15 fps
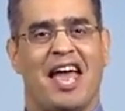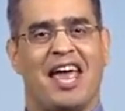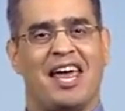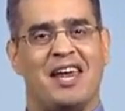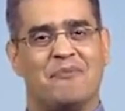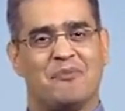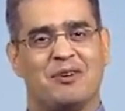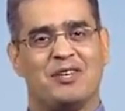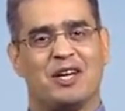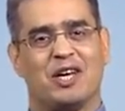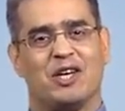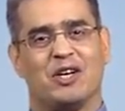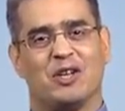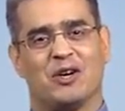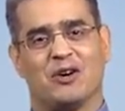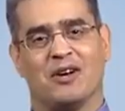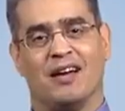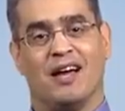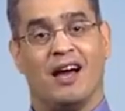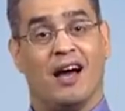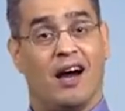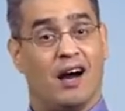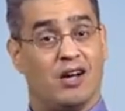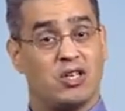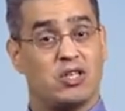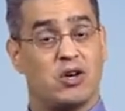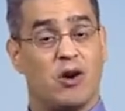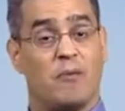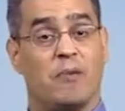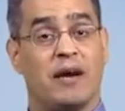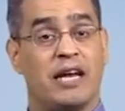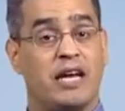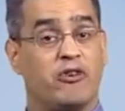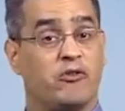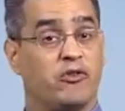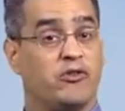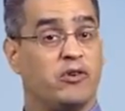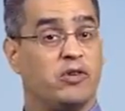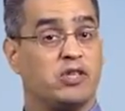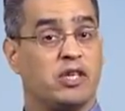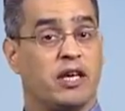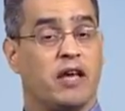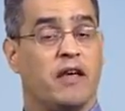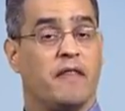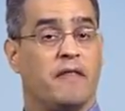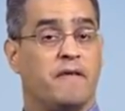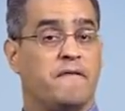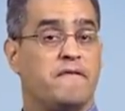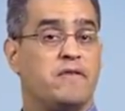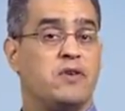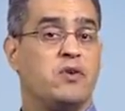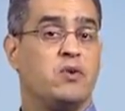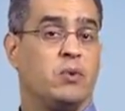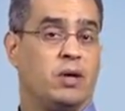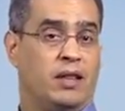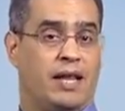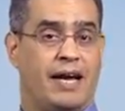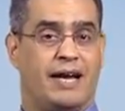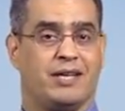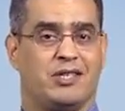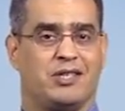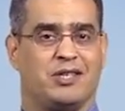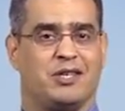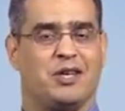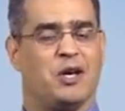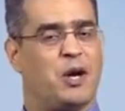In particular, I'll start by introducing the View class,